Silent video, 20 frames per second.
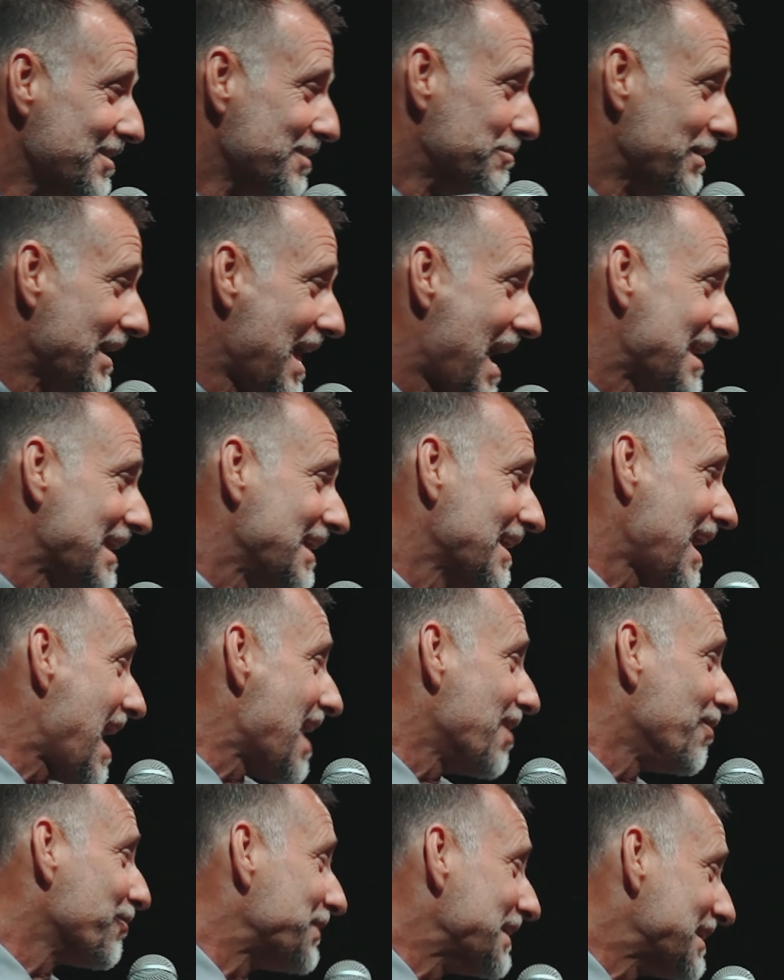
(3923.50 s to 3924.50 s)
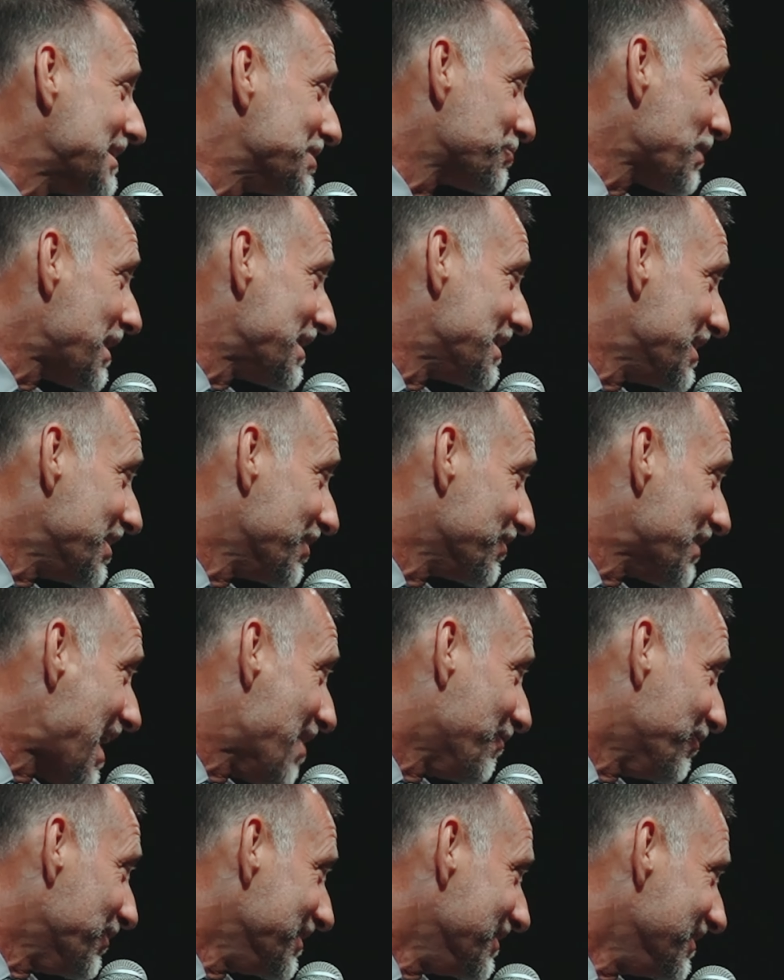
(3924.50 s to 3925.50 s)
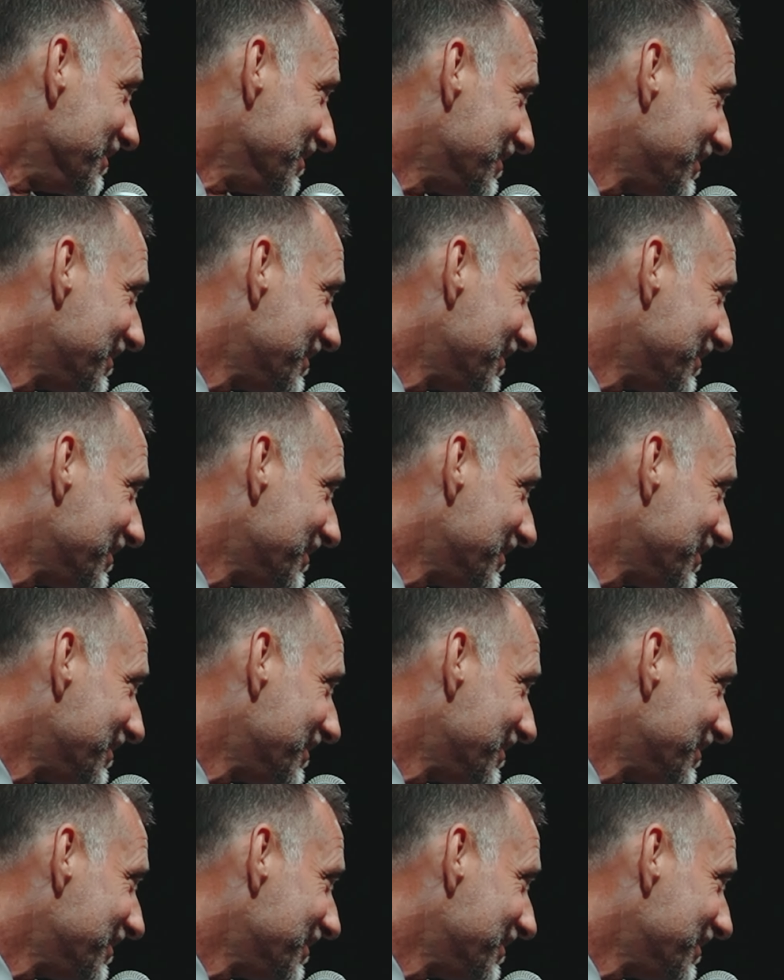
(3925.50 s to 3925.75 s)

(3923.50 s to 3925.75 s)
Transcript: But I don't think he's ready to hear that one.